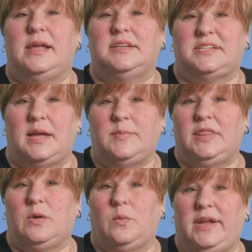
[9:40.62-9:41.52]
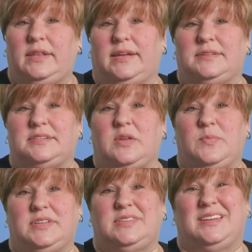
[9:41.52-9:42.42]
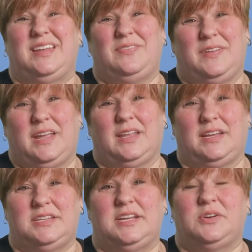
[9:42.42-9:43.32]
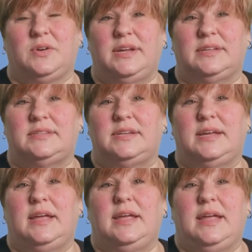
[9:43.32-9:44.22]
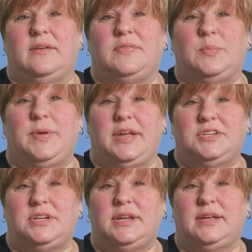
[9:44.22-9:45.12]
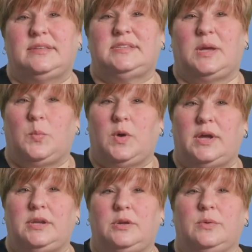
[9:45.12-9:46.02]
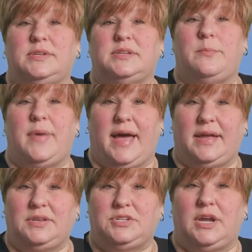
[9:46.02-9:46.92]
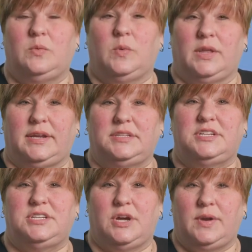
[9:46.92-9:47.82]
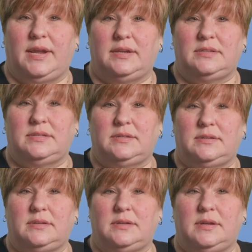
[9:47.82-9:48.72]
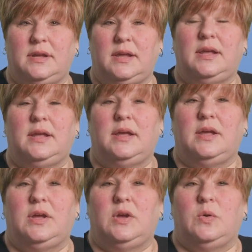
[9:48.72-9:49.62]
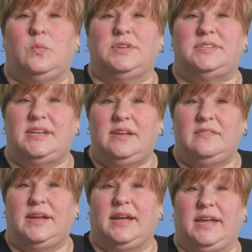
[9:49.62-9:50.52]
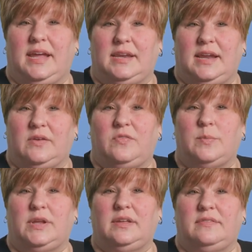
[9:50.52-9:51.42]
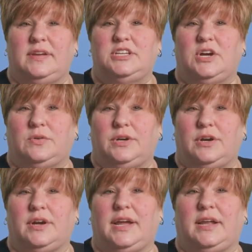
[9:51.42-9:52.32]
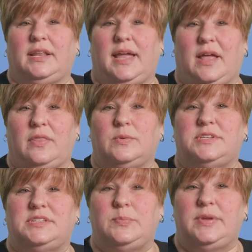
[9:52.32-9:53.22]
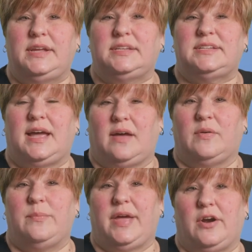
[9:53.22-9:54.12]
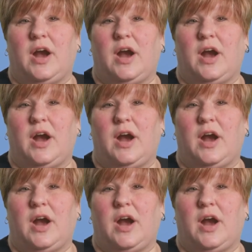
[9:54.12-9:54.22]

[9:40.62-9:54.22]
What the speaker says: Time on the wait list can be significantly decreased if the patient has someone who is a match and willing to donate. Receiving a kidney from a living donor can allow the recipient to have a better